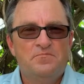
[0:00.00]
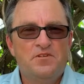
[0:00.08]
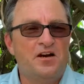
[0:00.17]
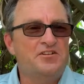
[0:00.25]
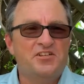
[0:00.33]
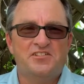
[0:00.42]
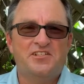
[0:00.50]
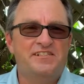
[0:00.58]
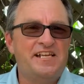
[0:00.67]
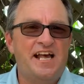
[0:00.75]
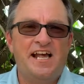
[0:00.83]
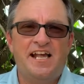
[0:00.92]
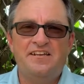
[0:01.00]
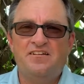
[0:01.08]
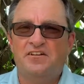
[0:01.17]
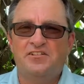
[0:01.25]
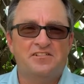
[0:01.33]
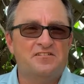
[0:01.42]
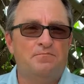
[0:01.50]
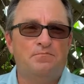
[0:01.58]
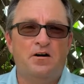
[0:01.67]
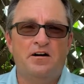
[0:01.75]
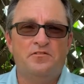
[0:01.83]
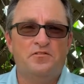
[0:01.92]
Not just a day, not just a
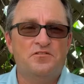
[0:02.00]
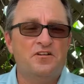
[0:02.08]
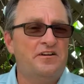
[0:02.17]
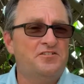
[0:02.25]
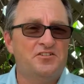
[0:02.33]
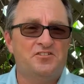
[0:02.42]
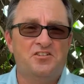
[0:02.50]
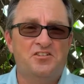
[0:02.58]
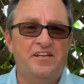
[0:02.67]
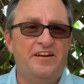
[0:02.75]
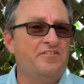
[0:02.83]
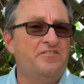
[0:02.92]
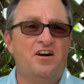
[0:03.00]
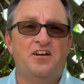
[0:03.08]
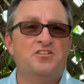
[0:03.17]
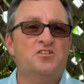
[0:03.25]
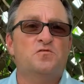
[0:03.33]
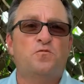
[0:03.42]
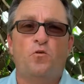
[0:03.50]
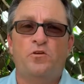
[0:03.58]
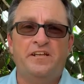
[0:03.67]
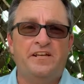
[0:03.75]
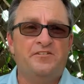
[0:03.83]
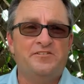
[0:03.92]
month, not just a year, not just
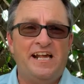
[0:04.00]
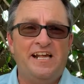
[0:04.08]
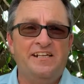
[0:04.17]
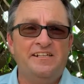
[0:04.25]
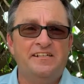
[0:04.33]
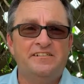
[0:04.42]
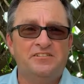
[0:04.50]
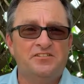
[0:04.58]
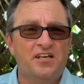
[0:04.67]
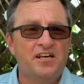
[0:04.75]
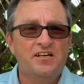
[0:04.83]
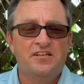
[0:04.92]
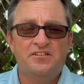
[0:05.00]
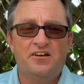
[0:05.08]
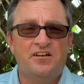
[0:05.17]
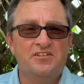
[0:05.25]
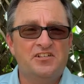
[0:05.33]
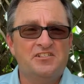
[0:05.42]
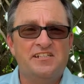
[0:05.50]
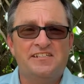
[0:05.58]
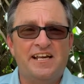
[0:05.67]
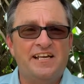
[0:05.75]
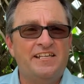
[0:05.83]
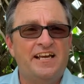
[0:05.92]
four years, eight years, not just a
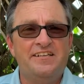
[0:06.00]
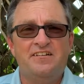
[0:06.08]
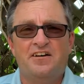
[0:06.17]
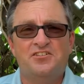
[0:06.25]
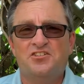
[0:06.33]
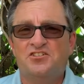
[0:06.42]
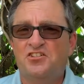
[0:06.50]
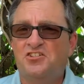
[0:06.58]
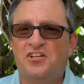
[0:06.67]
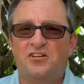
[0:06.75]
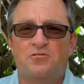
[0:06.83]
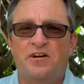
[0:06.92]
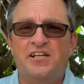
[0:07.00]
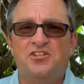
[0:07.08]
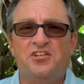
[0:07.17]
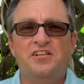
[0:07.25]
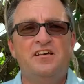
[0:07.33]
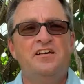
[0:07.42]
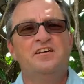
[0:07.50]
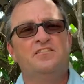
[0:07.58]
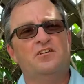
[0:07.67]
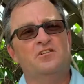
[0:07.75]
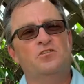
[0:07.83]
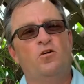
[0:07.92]
decade, not just a generation.
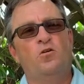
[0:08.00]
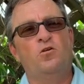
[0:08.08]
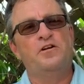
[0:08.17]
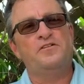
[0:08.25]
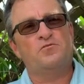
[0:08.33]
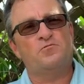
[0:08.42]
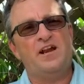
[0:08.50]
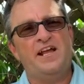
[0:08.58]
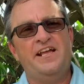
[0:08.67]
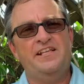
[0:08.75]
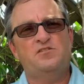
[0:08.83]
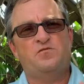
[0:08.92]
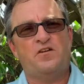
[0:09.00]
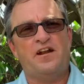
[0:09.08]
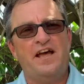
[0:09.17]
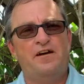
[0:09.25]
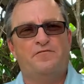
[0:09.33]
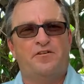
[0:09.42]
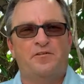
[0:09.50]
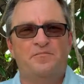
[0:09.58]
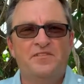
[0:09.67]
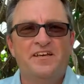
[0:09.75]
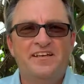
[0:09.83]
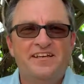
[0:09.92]
The Lord reigns forever,
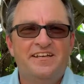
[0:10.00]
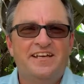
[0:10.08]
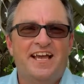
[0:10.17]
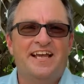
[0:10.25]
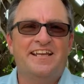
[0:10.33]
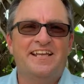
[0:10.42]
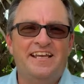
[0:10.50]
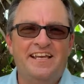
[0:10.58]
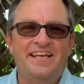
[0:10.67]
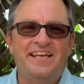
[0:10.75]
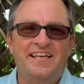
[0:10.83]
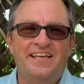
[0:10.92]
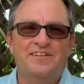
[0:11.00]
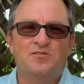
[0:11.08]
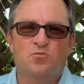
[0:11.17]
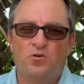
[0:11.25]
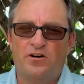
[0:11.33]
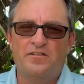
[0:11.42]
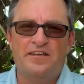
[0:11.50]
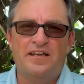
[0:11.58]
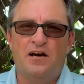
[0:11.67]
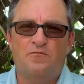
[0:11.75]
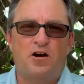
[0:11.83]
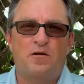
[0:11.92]
and He is
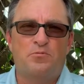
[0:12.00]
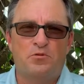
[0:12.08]
worthy of our